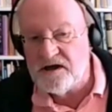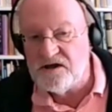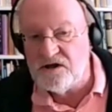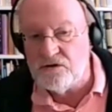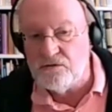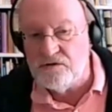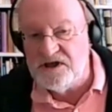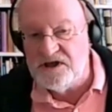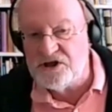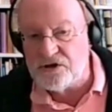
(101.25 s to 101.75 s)
the
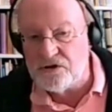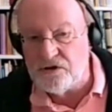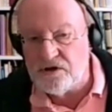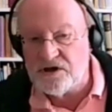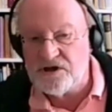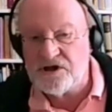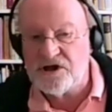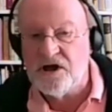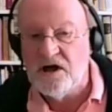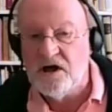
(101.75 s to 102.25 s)

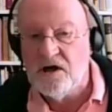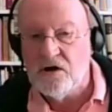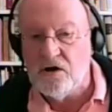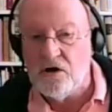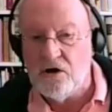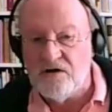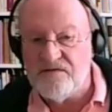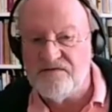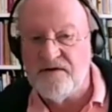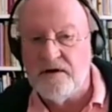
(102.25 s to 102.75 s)
research
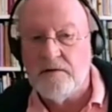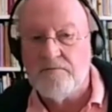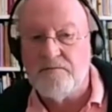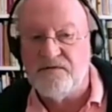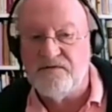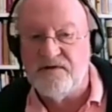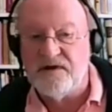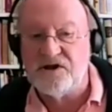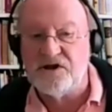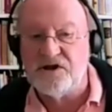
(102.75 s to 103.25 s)
of
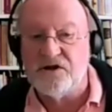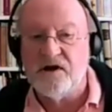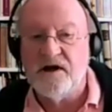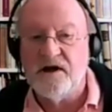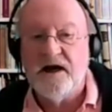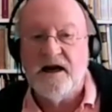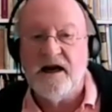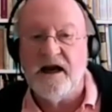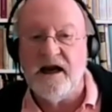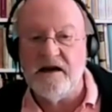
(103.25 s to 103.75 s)
Professor
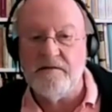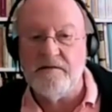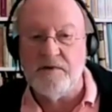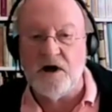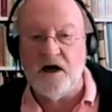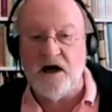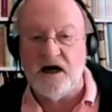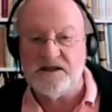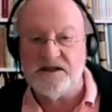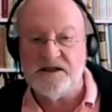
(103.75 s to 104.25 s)

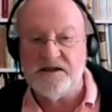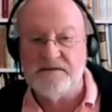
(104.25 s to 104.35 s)
Eberhart.